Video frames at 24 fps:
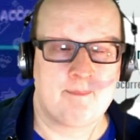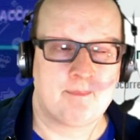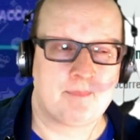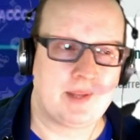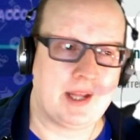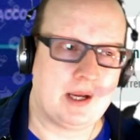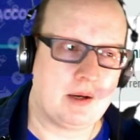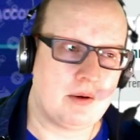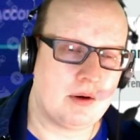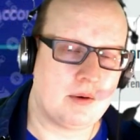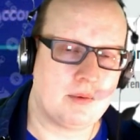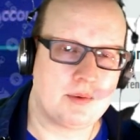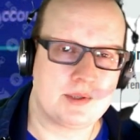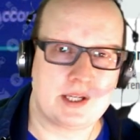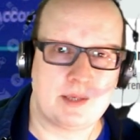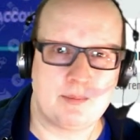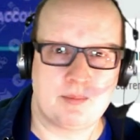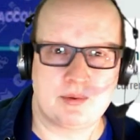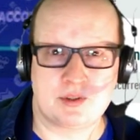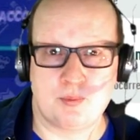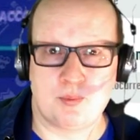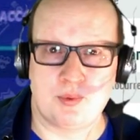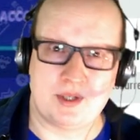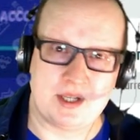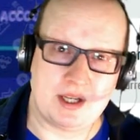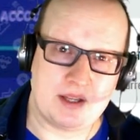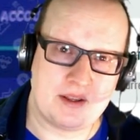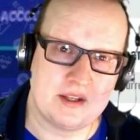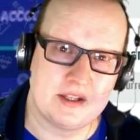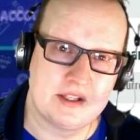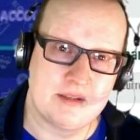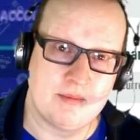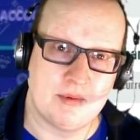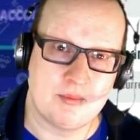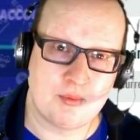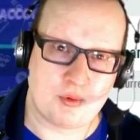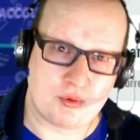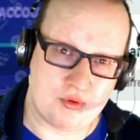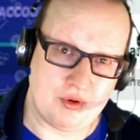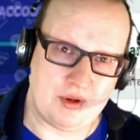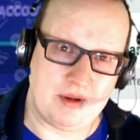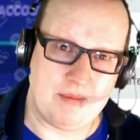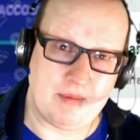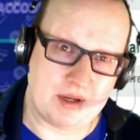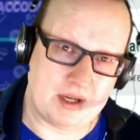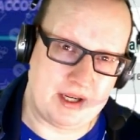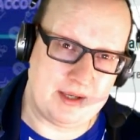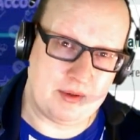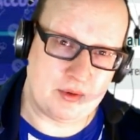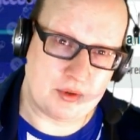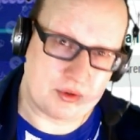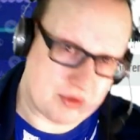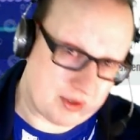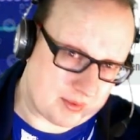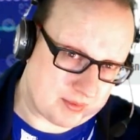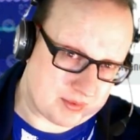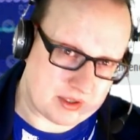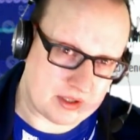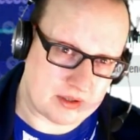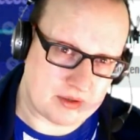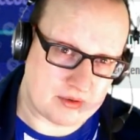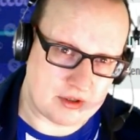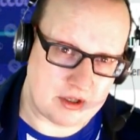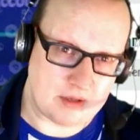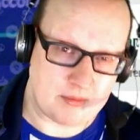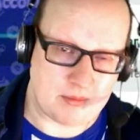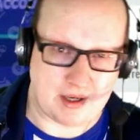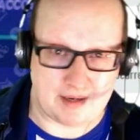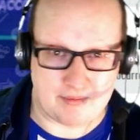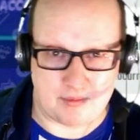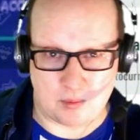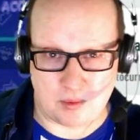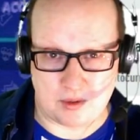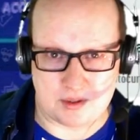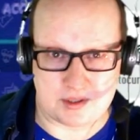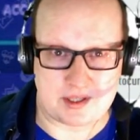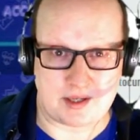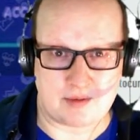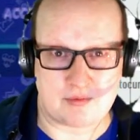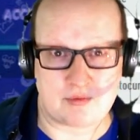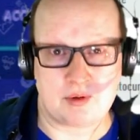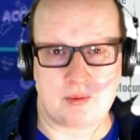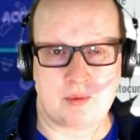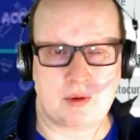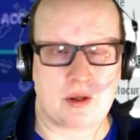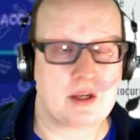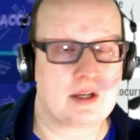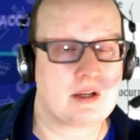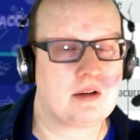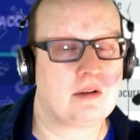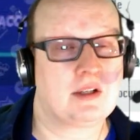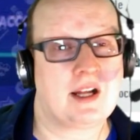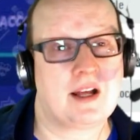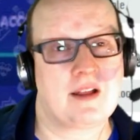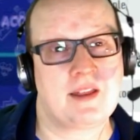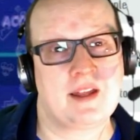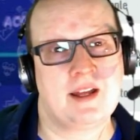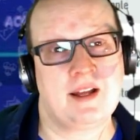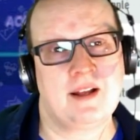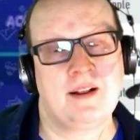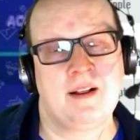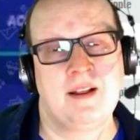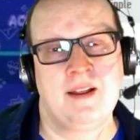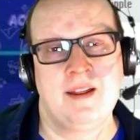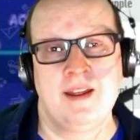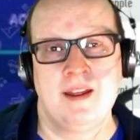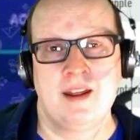Now, I was able to predict this in my little crypto group. I have a WhatsApp group going on out there.